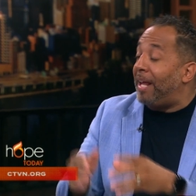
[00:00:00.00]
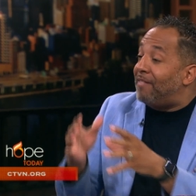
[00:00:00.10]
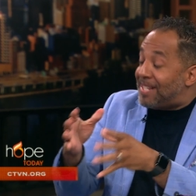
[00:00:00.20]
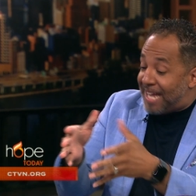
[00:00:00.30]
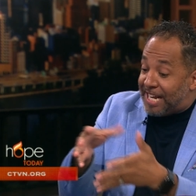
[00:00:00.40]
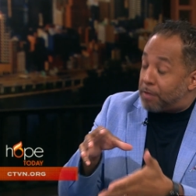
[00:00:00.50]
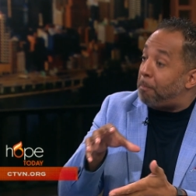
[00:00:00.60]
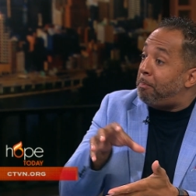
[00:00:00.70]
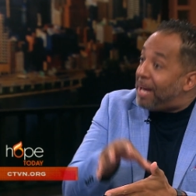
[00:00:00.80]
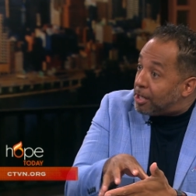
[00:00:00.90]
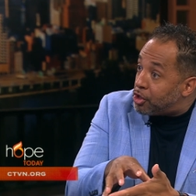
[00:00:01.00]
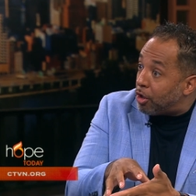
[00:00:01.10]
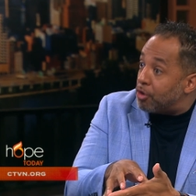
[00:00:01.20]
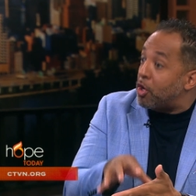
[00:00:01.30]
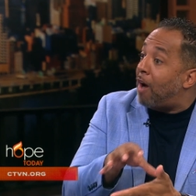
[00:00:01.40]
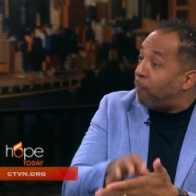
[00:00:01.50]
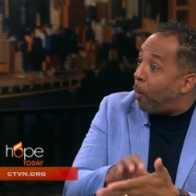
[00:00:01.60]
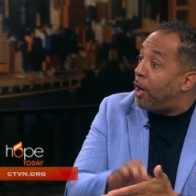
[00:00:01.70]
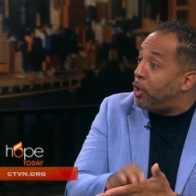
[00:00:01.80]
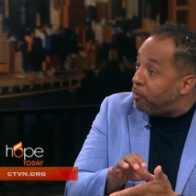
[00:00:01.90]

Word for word: It even takes pictures of where